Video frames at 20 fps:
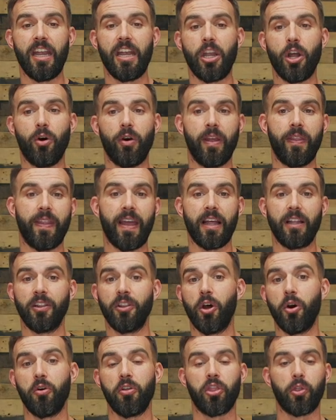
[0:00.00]
you know, in that
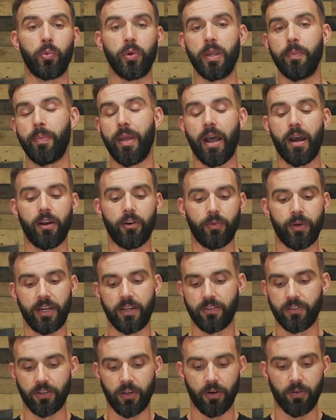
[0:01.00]
low three pound
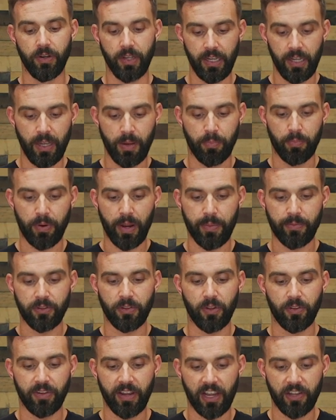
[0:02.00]
range. So props
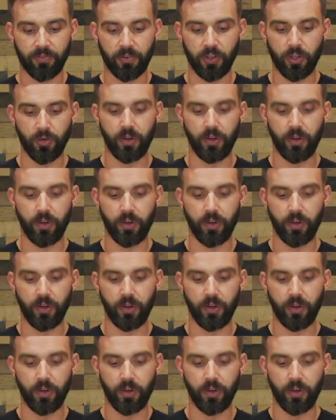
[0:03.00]
to those guys for